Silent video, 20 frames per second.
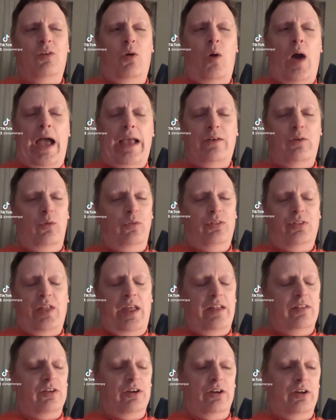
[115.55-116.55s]
so I don't
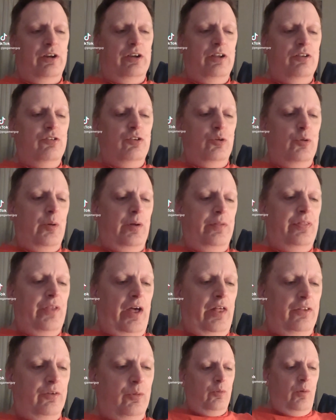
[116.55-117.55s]
think they're gonna do
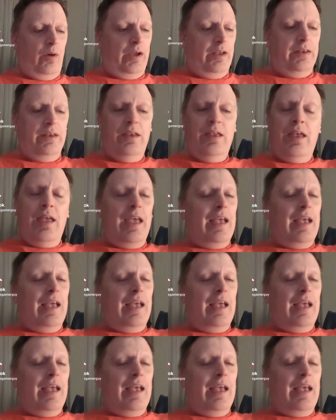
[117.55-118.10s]
another one.